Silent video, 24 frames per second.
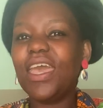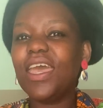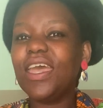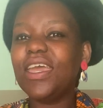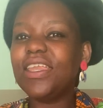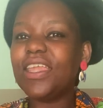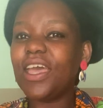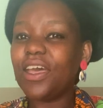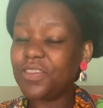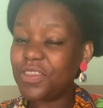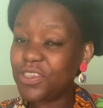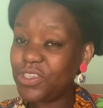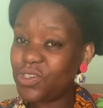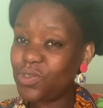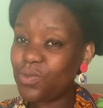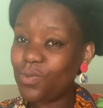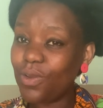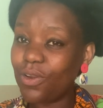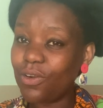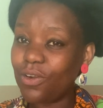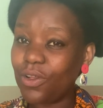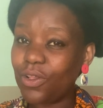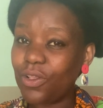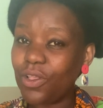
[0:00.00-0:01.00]
Now, the
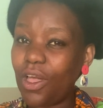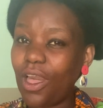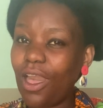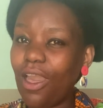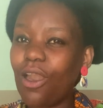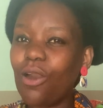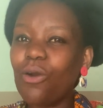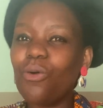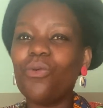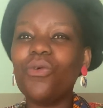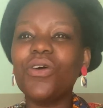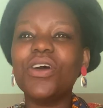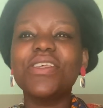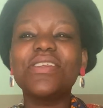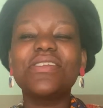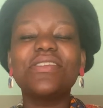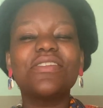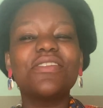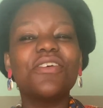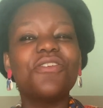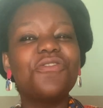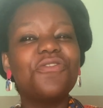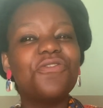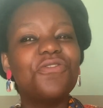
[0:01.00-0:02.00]
squirrel was
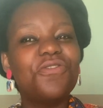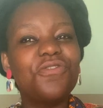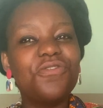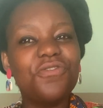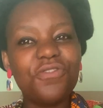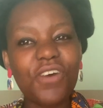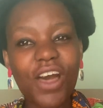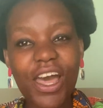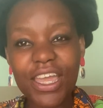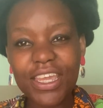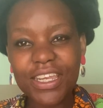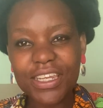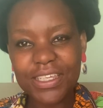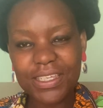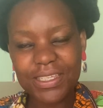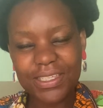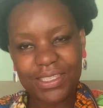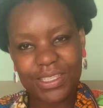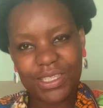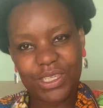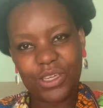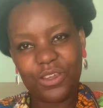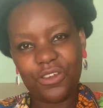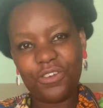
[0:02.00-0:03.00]
the
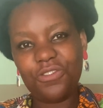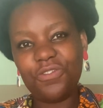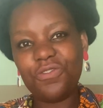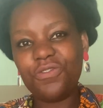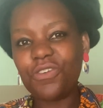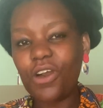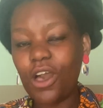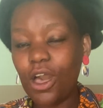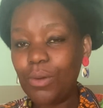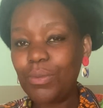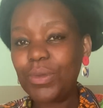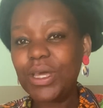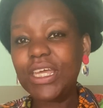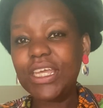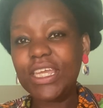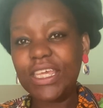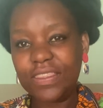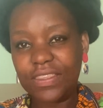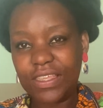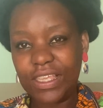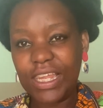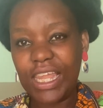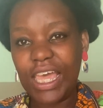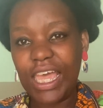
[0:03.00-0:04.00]
finest farmer in
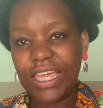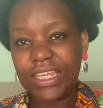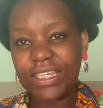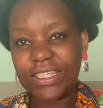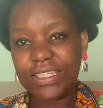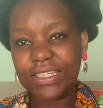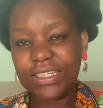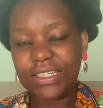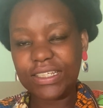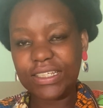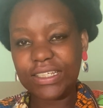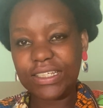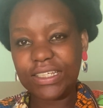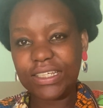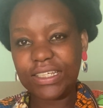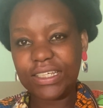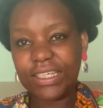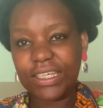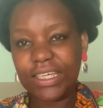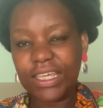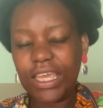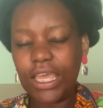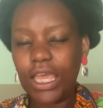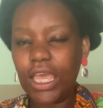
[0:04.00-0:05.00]
the land.
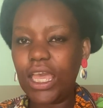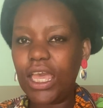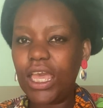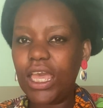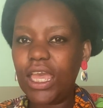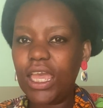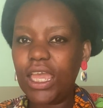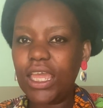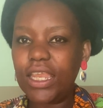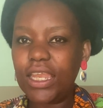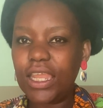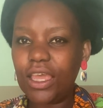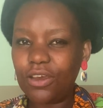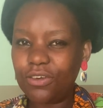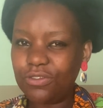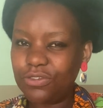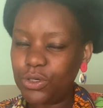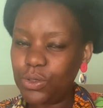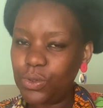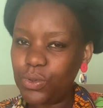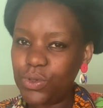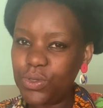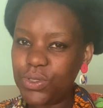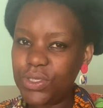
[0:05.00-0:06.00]
Now, of
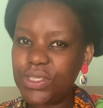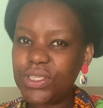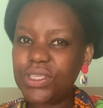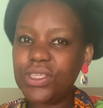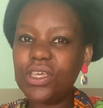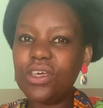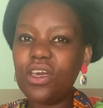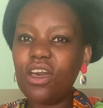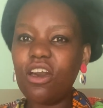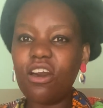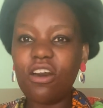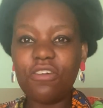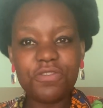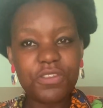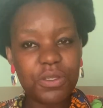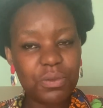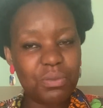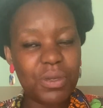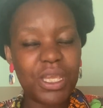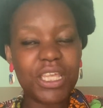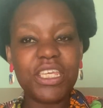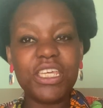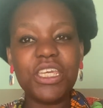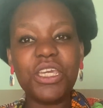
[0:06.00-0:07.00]
course, after
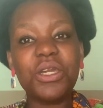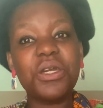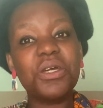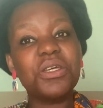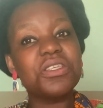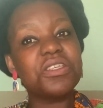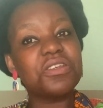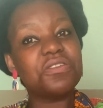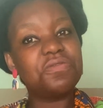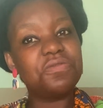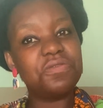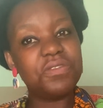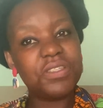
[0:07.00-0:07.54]
many years of